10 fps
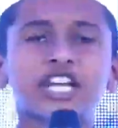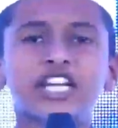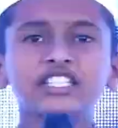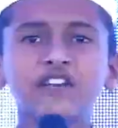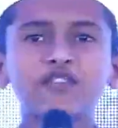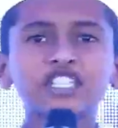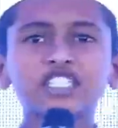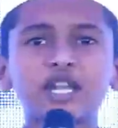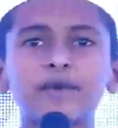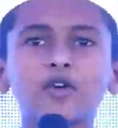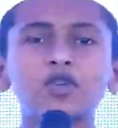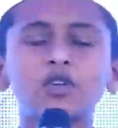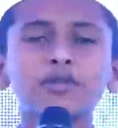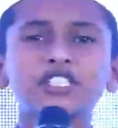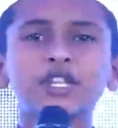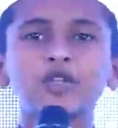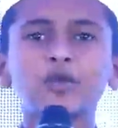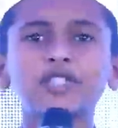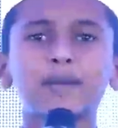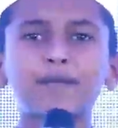The first among would be seem to
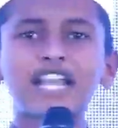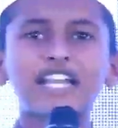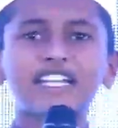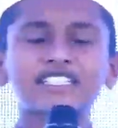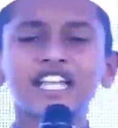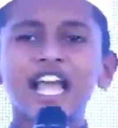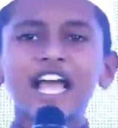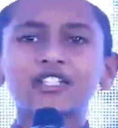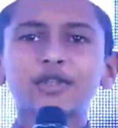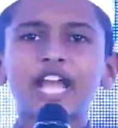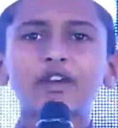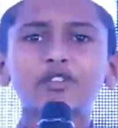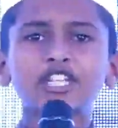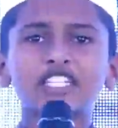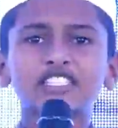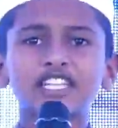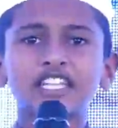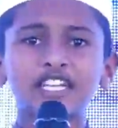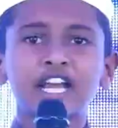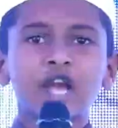be the planets, as we have just seen.